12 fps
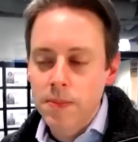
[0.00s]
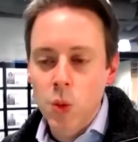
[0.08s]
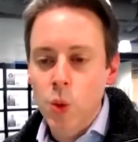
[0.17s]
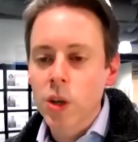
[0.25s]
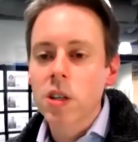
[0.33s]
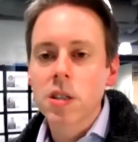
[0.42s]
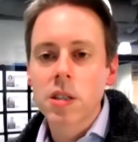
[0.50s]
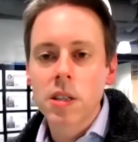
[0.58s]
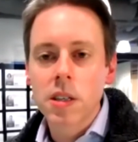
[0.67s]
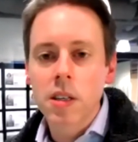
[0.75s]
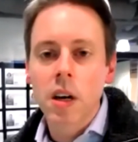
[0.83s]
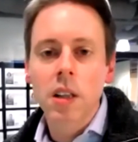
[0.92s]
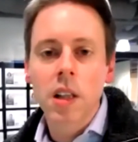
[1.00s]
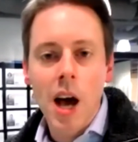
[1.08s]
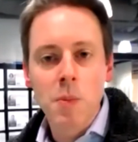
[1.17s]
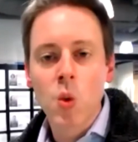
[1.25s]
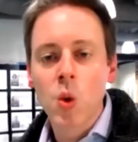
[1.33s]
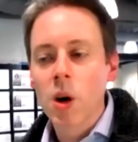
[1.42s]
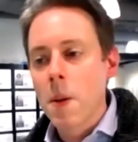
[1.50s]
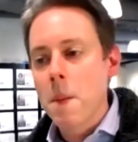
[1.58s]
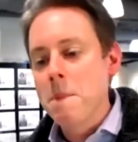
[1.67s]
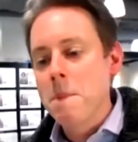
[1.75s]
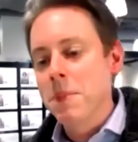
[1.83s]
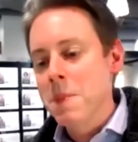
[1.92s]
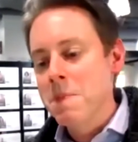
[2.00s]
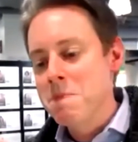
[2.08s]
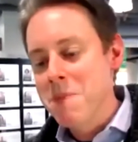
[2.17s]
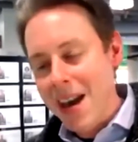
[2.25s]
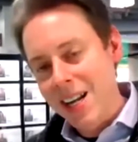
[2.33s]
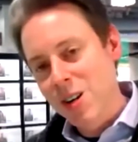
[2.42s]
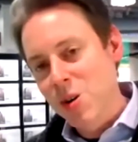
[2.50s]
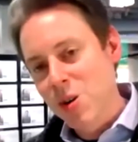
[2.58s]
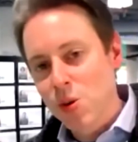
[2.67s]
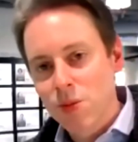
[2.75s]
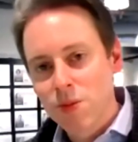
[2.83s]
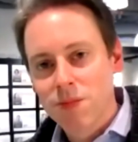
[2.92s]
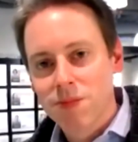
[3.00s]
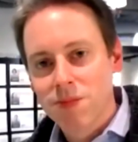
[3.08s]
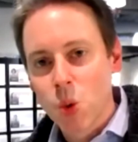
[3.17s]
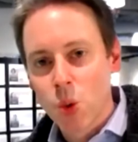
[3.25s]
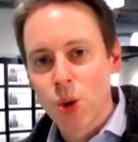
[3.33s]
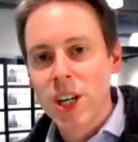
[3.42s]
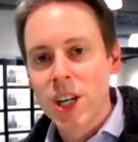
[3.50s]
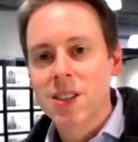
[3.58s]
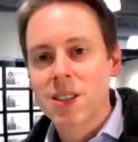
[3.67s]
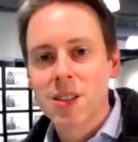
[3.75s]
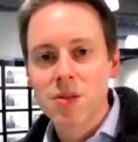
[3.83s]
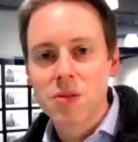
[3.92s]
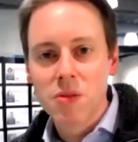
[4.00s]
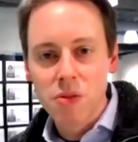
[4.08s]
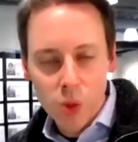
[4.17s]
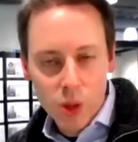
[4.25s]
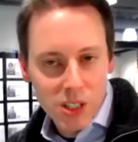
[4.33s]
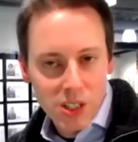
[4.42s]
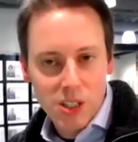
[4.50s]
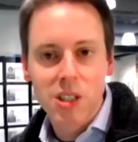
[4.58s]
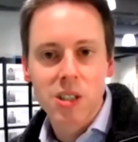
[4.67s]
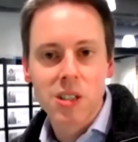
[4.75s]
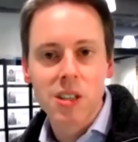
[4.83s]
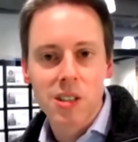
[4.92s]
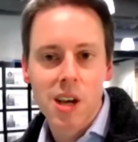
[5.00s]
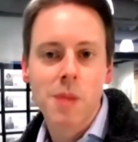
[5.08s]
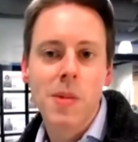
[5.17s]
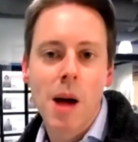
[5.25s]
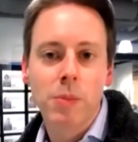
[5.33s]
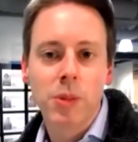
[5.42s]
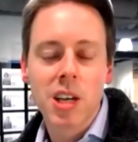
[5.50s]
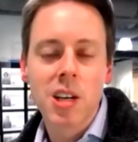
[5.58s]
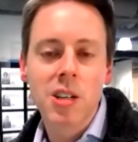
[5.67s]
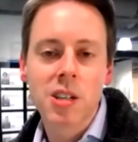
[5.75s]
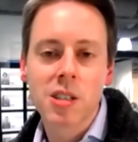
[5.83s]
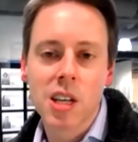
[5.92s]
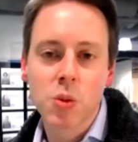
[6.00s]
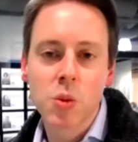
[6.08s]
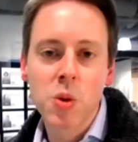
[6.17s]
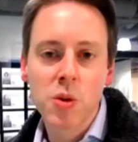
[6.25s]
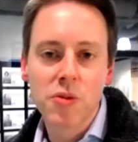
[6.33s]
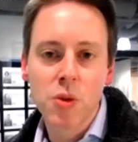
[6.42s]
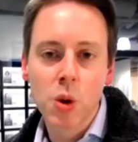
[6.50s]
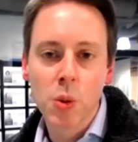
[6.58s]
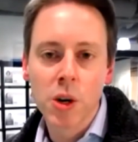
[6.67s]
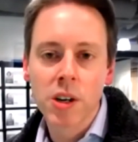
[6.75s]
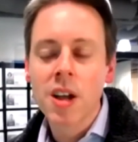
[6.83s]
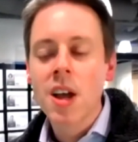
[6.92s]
we're going to see a lot more medical oriented voice assistant type applications as we move forward